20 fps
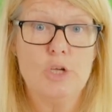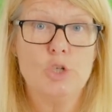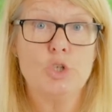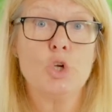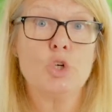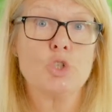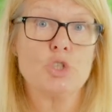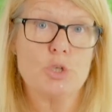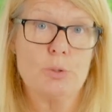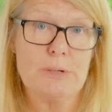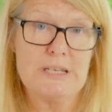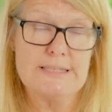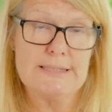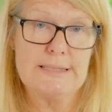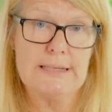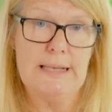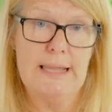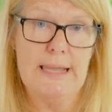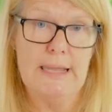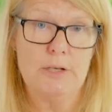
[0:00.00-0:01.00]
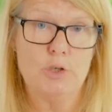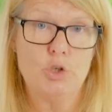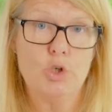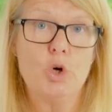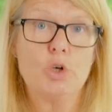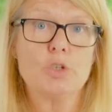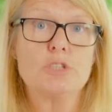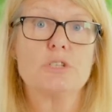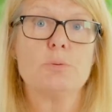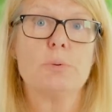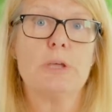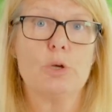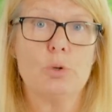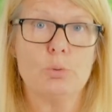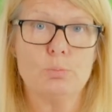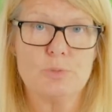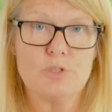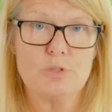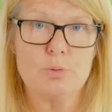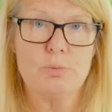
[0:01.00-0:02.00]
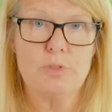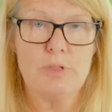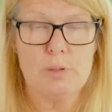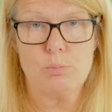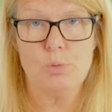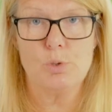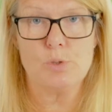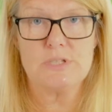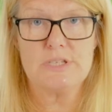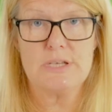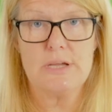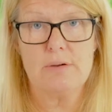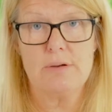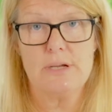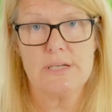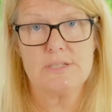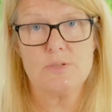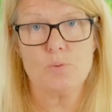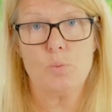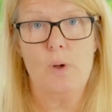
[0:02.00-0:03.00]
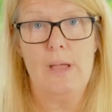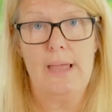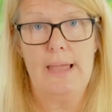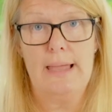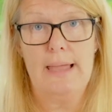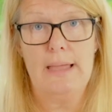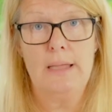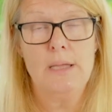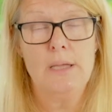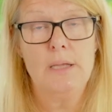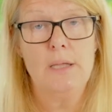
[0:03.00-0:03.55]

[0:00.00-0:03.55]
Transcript: not to escalate, not to become something more serious where